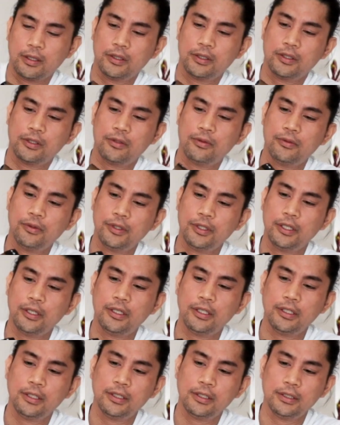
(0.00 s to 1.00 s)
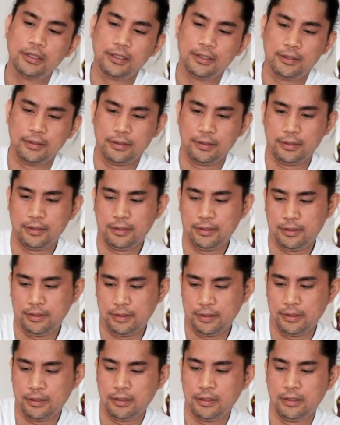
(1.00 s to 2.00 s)
screw it on,
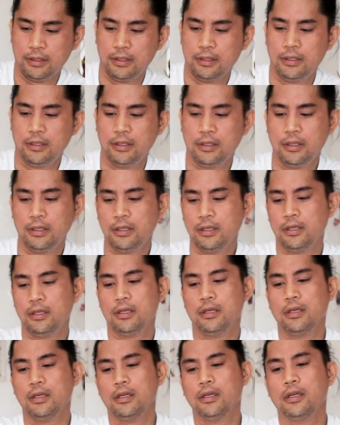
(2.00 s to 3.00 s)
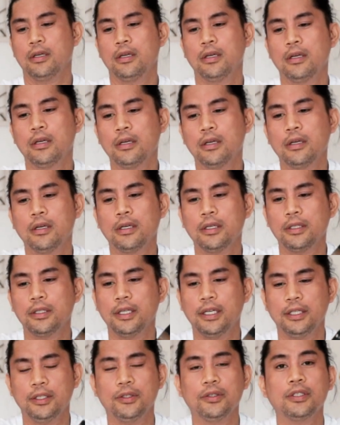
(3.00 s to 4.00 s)
and
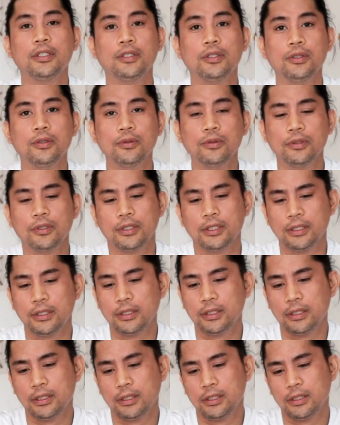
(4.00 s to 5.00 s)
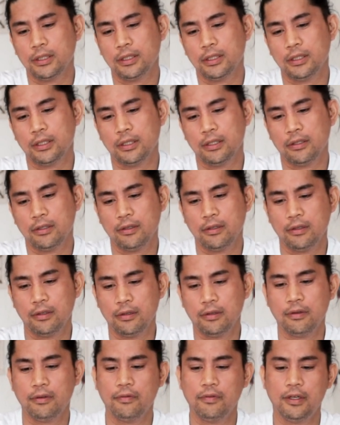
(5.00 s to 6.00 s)
then you can use it
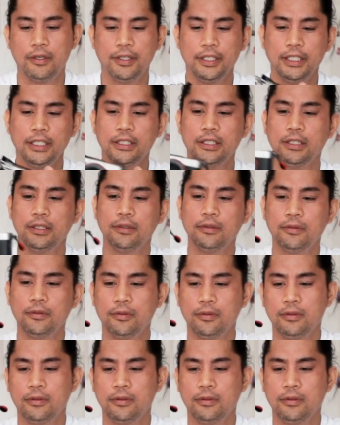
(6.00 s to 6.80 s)
very easy.